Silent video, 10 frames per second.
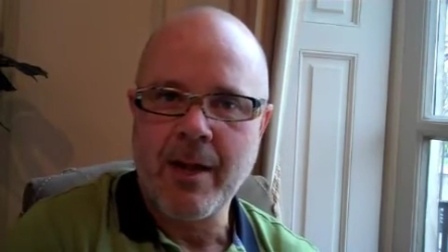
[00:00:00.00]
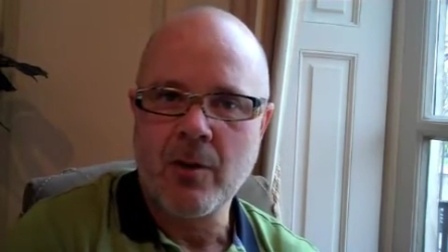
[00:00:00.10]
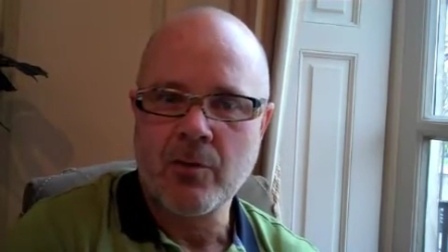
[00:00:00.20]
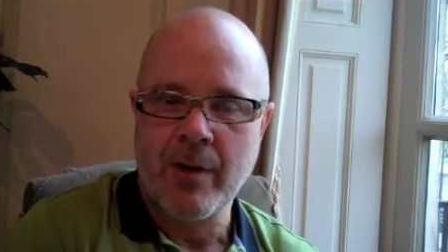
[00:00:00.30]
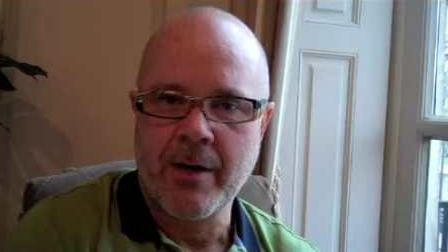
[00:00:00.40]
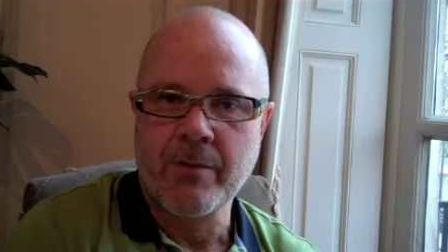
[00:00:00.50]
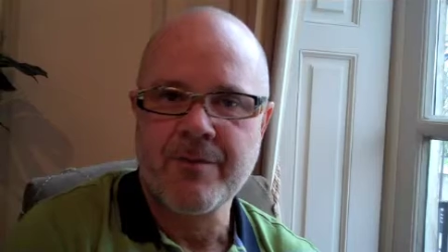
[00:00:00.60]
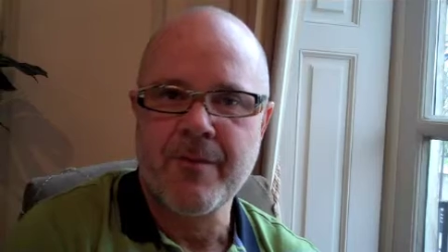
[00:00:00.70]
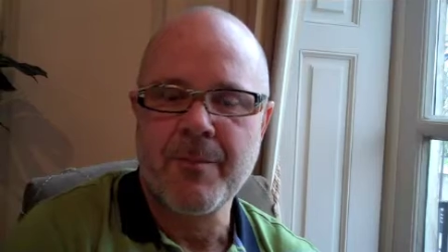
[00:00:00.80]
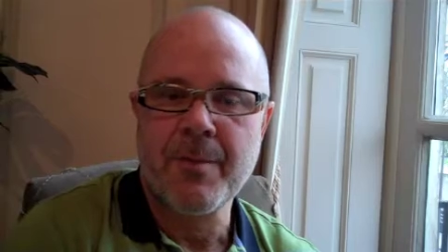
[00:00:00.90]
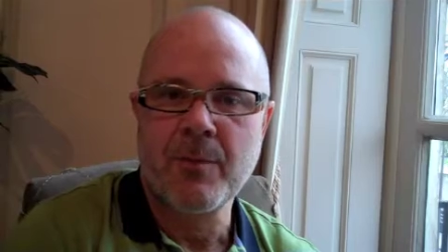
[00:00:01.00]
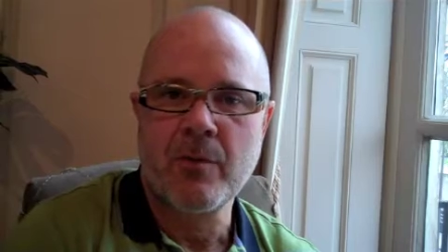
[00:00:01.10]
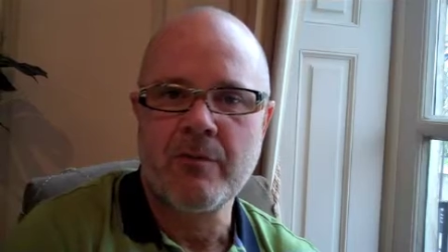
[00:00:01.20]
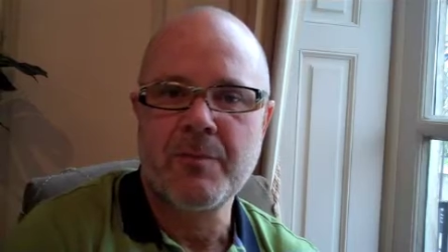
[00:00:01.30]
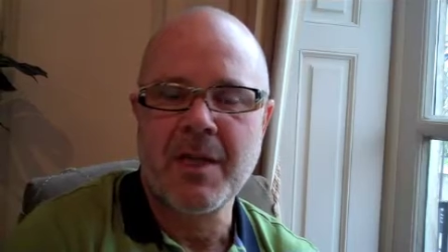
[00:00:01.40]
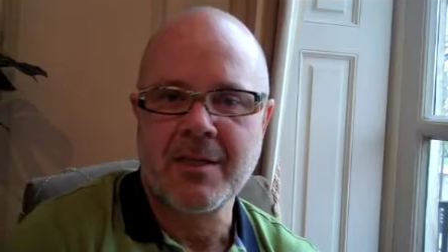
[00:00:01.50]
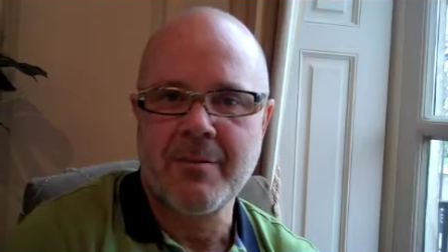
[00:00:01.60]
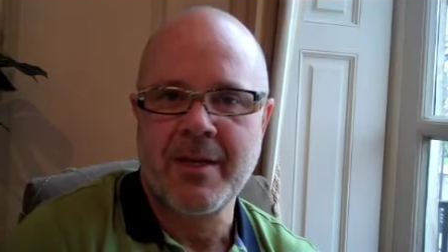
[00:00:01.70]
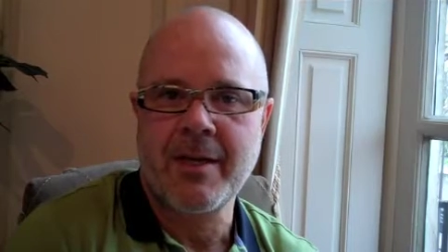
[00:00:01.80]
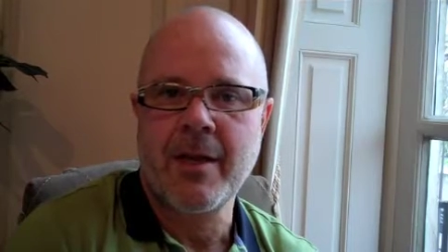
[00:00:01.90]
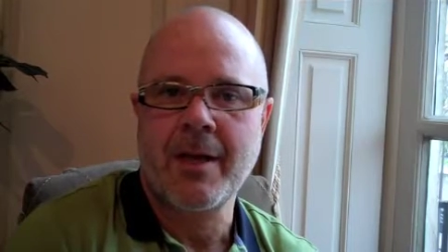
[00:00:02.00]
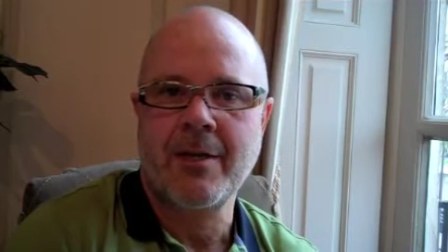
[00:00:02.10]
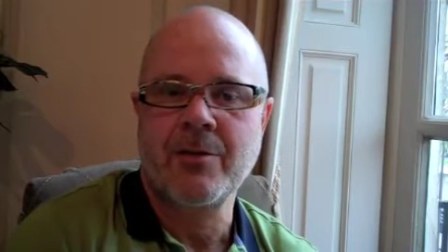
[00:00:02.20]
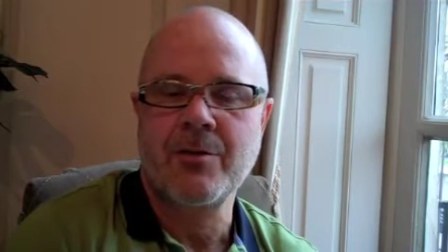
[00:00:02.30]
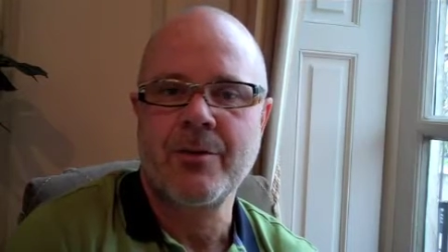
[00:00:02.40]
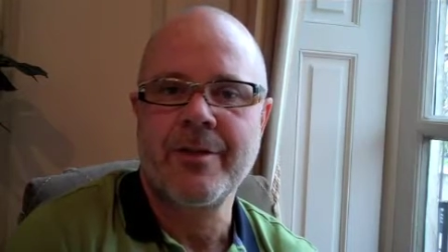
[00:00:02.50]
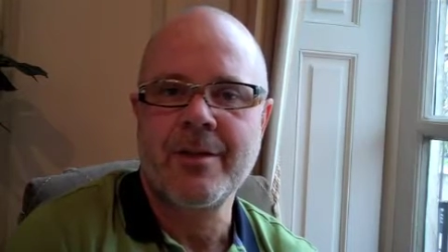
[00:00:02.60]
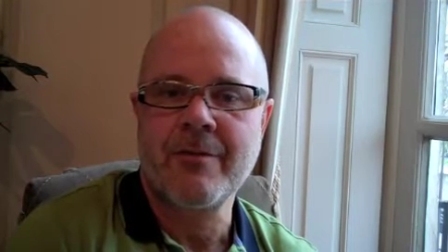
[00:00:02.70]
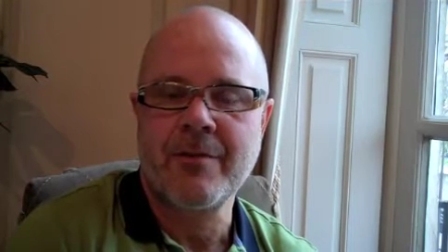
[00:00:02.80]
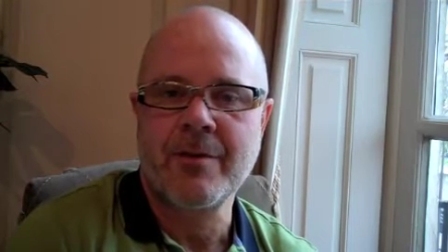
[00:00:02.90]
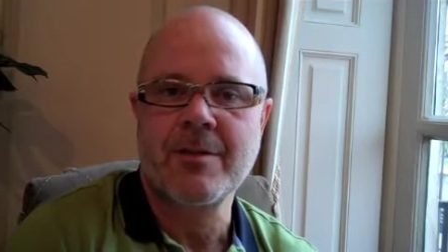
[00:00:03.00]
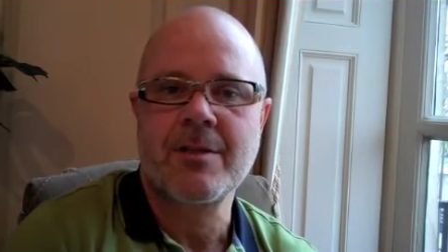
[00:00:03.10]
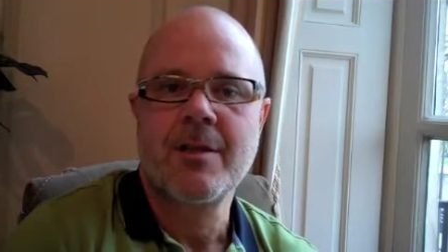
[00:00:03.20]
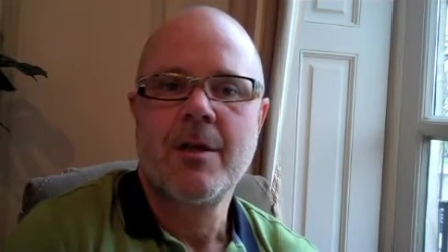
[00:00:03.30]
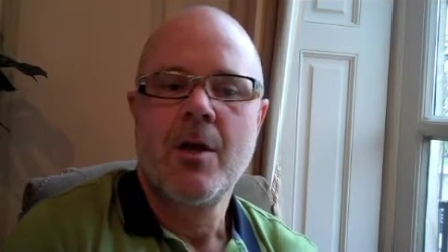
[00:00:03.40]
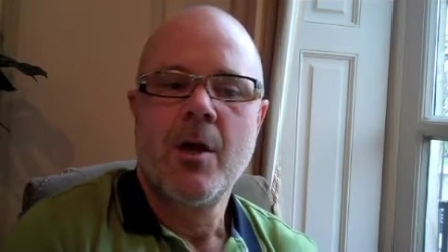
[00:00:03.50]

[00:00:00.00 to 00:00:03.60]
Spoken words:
hair dryers from people who've plugged them in and not understood the difference.